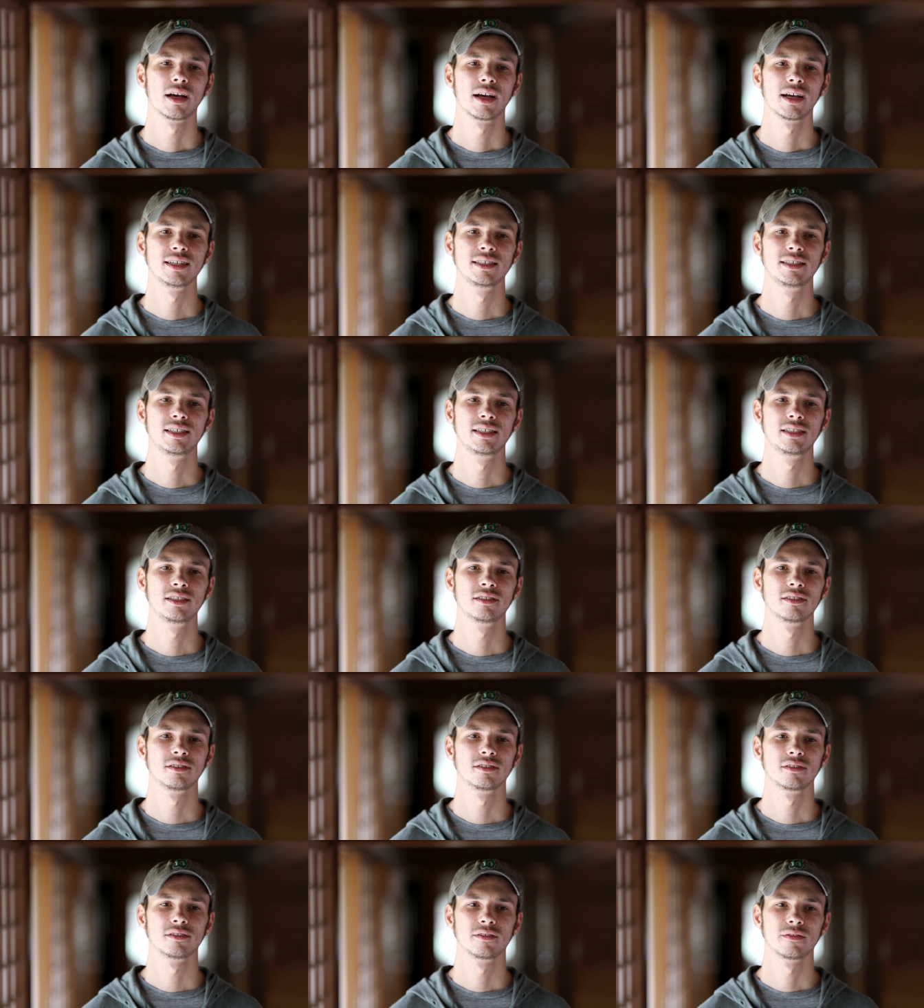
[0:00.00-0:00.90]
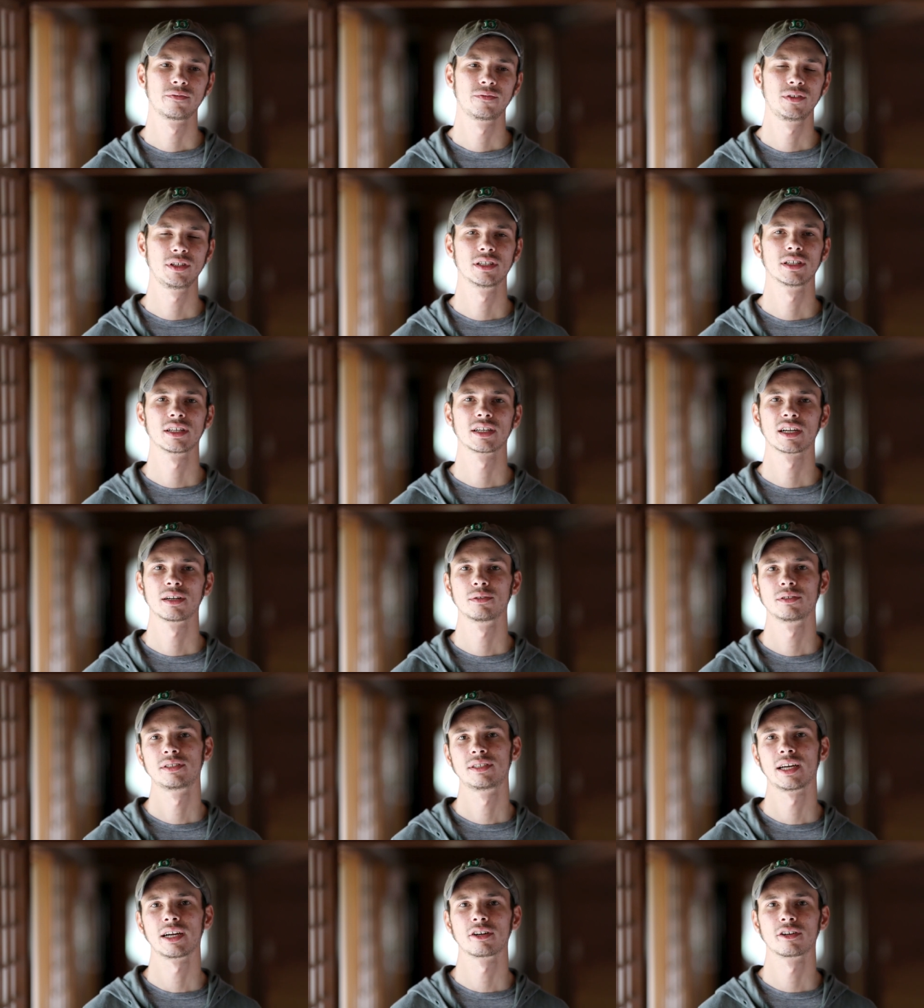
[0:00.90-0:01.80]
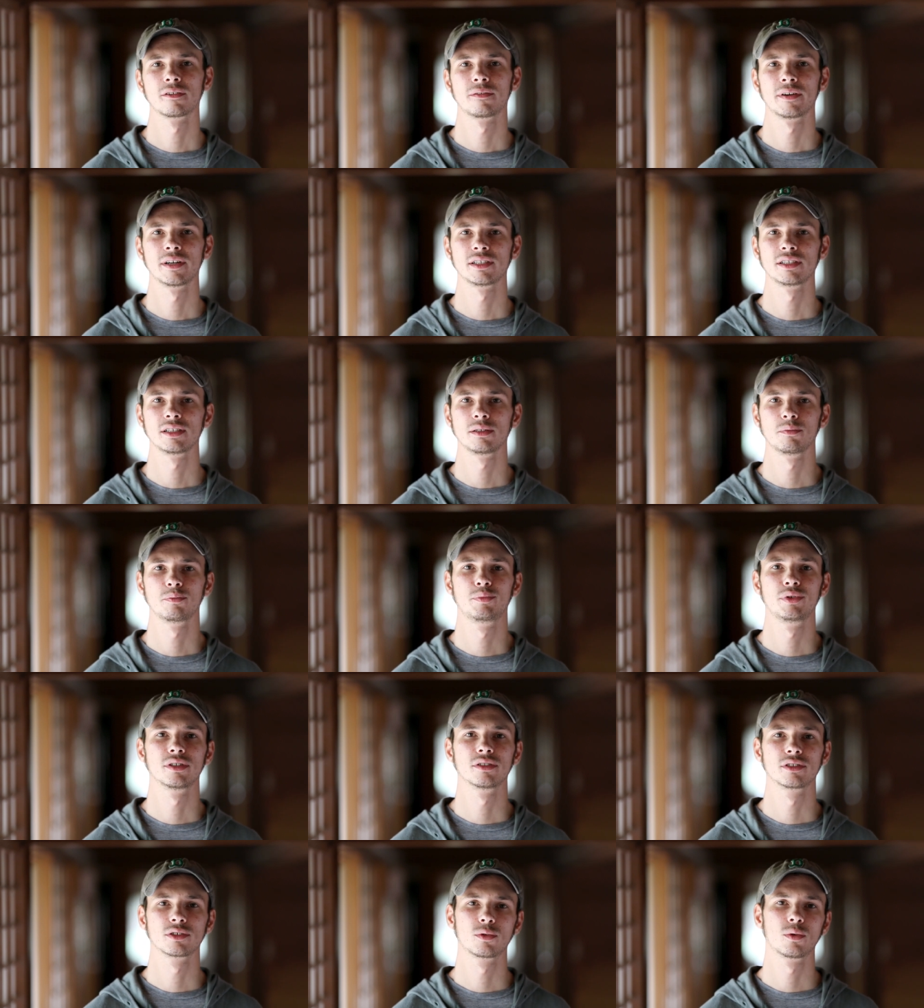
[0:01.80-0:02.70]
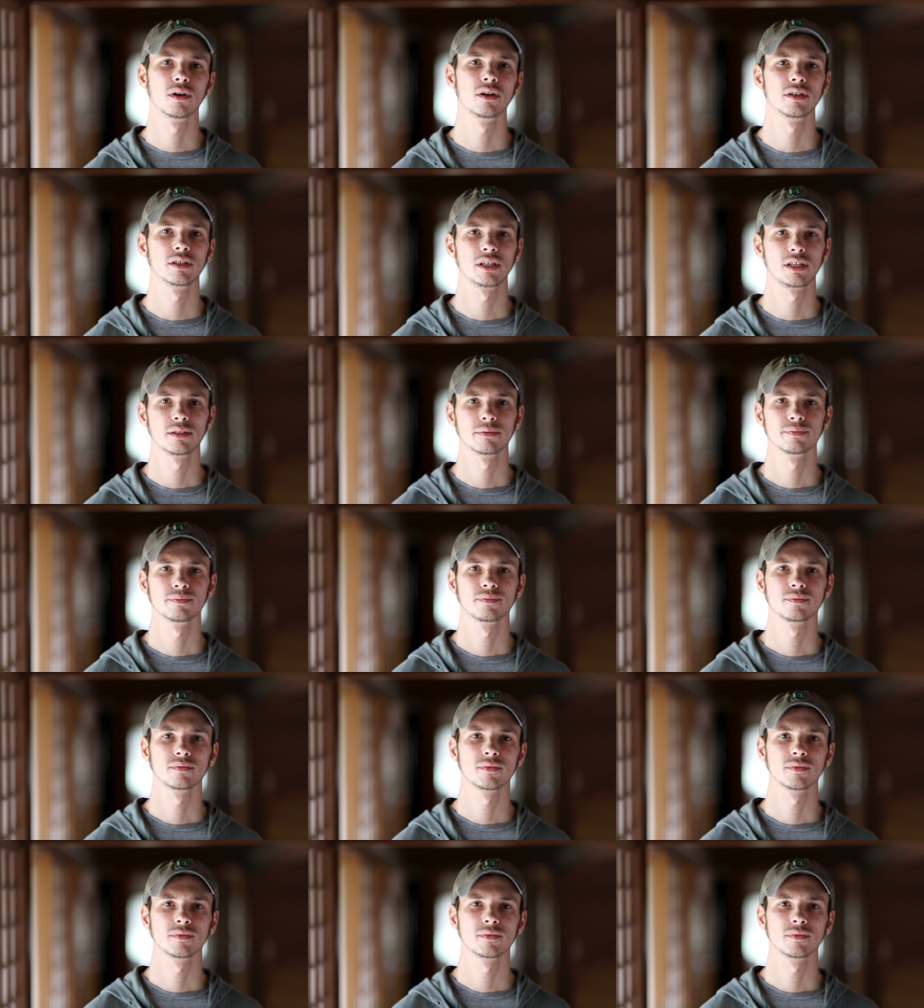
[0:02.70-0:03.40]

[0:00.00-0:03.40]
I didn't feel like I was sacrificing build quality.